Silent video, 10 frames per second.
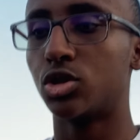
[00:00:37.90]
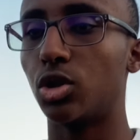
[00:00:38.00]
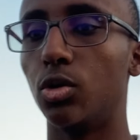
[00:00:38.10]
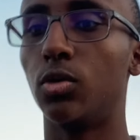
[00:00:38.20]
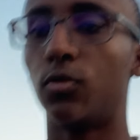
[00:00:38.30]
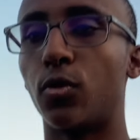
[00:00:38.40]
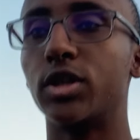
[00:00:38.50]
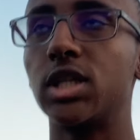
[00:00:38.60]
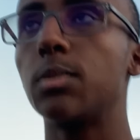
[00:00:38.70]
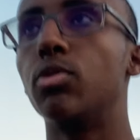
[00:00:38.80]
So, for
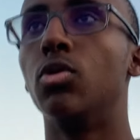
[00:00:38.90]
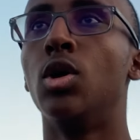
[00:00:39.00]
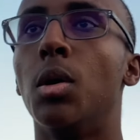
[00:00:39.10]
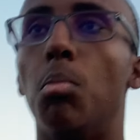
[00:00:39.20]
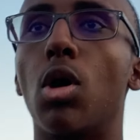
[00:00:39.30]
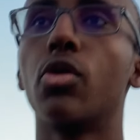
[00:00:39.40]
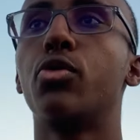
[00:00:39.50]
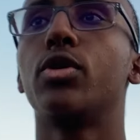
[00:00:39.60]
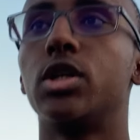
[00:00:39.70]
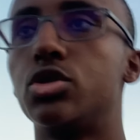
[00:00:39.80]
example, Martin
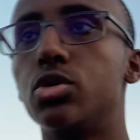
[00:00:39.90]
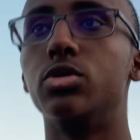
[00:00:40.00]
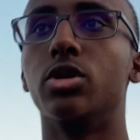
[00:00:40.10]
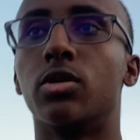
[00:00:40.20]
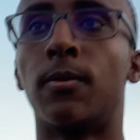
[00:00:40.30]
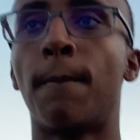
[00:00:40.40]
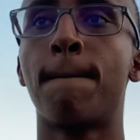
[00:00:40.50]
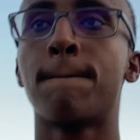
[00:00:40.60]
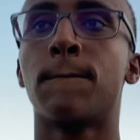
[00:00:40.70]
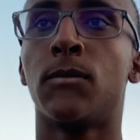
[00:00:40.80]
Luther King Jr.,
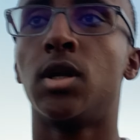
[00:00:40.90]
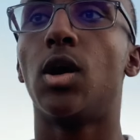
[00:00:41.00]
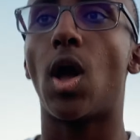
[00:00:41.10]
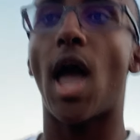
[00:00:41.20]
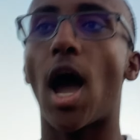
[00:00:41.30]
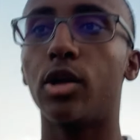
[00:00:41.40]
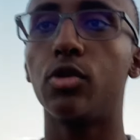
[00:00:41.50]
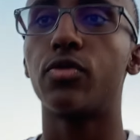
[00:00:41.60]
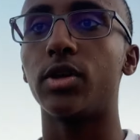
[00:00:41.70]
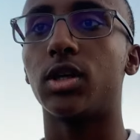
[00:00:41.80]
how do
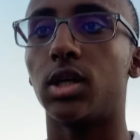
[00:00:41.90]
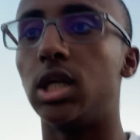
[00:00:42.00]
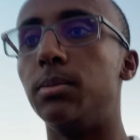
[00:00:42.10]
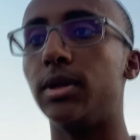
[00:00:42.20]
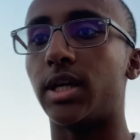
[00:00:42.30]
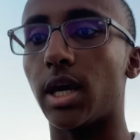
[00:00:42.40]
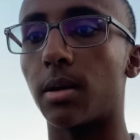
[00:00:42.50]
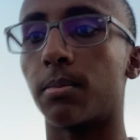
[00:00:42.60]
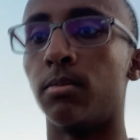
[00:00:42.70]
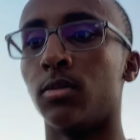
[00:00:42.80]
you think he
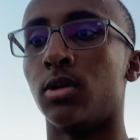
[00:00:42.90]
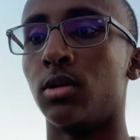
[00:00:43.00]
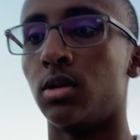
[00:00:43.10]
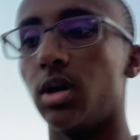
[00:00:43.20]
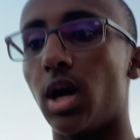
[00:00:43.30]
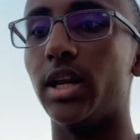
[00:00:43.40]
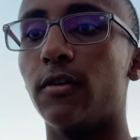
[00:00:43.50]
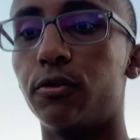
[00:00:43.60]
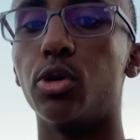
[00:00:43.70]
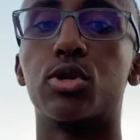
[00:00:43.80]
became an
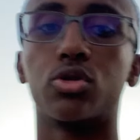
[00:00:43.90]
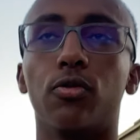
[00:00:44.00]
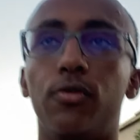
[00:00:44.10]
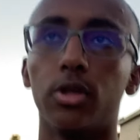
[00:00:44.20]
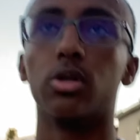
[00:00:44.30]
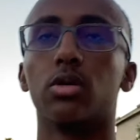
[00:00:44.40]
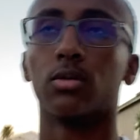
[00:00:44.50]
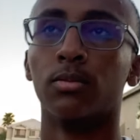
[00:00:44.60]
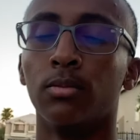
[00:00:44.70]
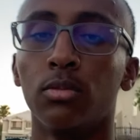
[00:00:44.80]
influential figure?
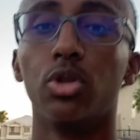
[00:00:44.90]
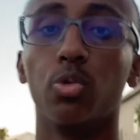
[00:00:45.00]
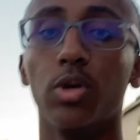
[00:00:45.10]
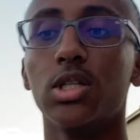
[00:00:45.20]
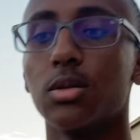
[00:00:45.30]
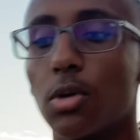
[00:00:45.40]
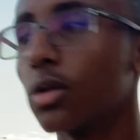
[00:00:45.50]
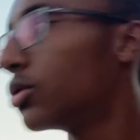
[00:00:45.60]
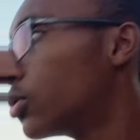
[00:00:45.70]
The reason Martin